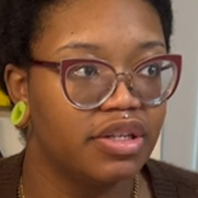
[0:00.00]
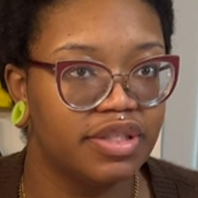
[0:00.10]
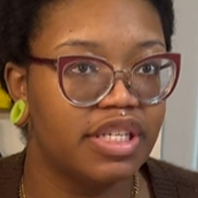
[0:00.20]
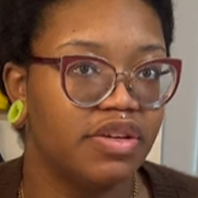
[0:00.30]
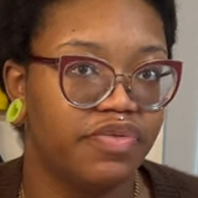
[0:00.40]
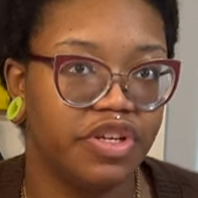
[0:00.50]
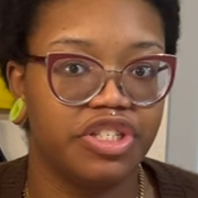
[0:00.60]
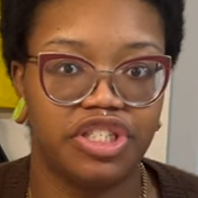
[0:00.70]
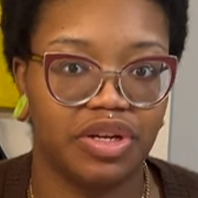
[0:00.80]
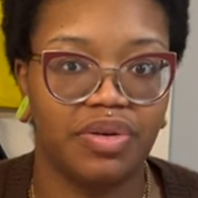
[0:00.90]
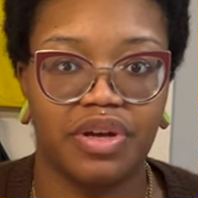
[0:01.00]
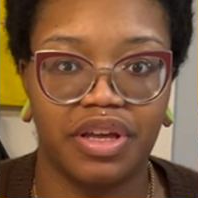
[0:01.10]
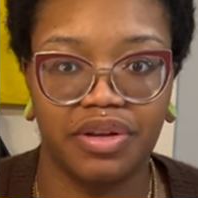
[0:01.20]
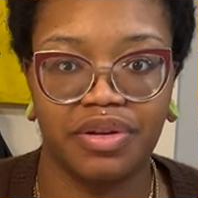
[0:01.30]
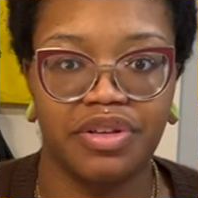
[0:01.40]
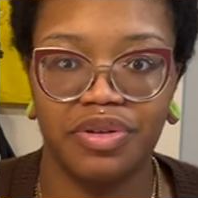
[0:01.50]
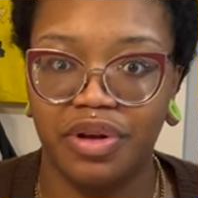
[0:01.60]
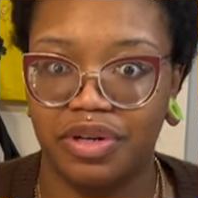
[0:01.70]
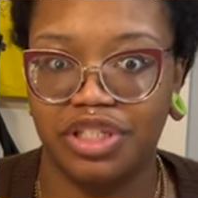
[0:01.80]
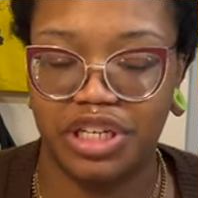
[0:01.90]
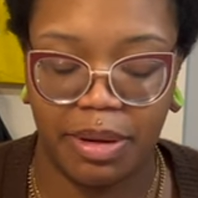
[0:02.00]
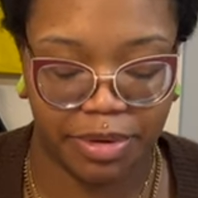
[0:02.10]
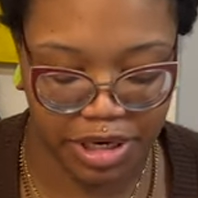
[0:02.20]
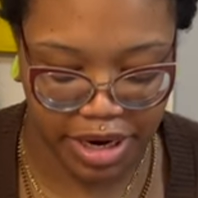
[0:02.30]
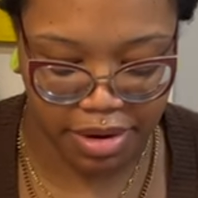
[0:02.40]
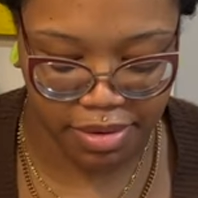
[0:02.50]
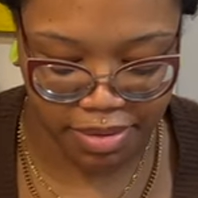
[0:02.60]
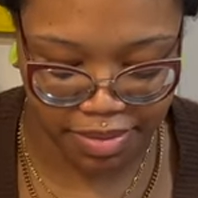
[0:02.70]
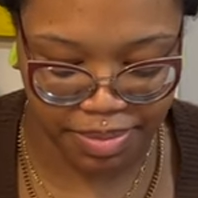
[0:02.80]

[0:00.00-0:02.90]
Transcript: TV showing you know on the shopping channel